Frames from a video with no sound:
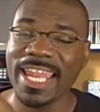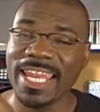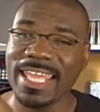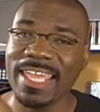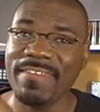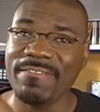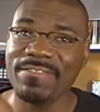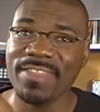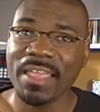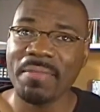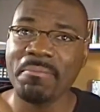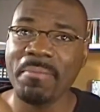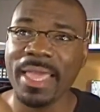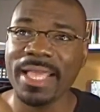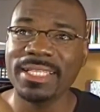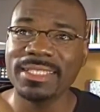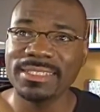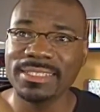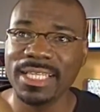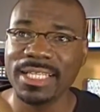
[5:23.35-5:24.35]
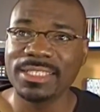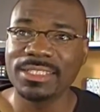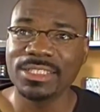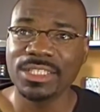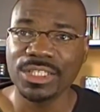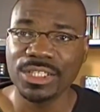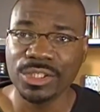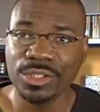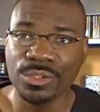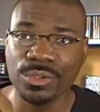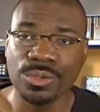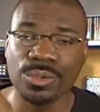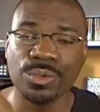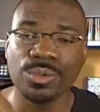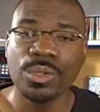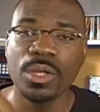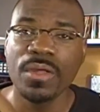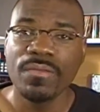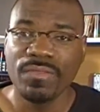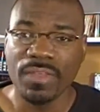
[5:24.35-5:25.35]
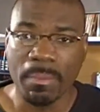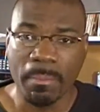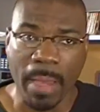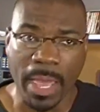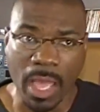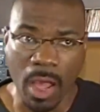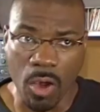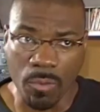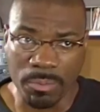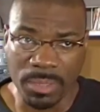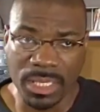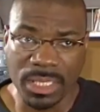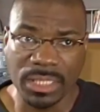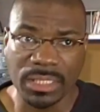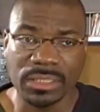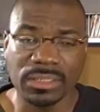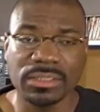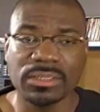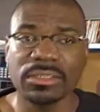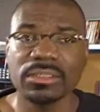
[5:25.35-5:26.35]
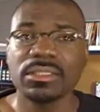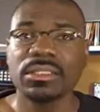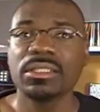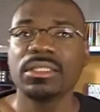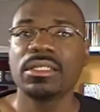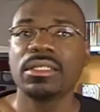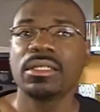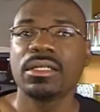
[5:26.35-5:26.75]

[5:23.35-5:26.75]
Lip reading: and if they make sense to you, then by all means,